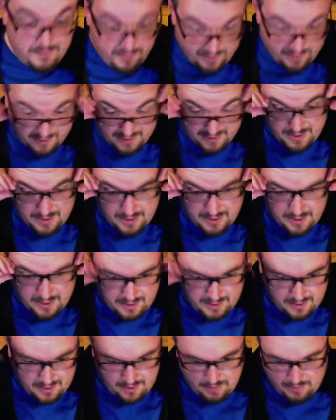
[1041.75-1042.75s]
that,
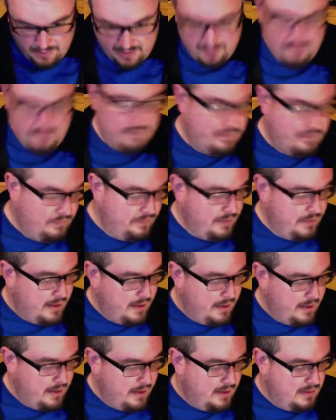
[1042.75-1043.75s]
well,
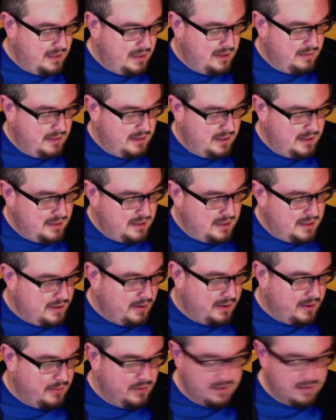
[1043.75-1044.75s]
they
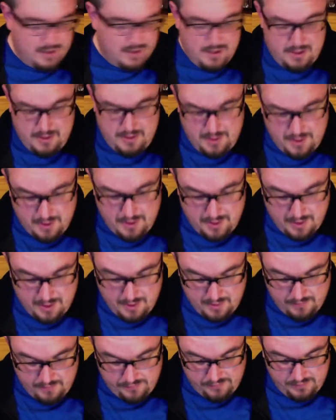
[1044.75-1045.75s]
thought it was a
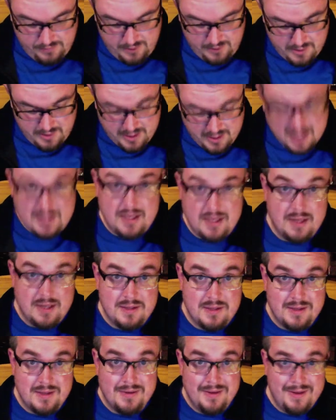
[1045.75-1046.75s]
good idea
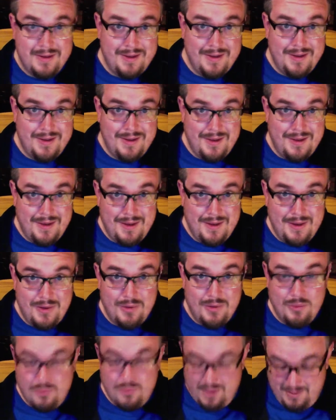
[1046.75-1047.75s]
to
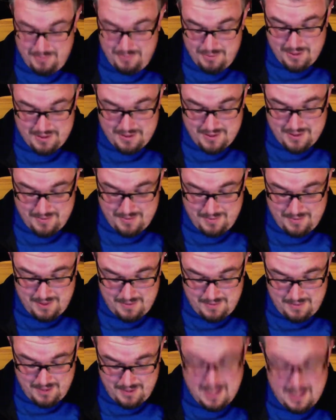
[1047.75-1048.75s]
reprint them.
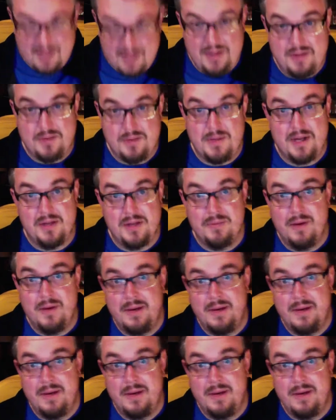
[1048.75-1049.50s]
And hey, I think they're making their money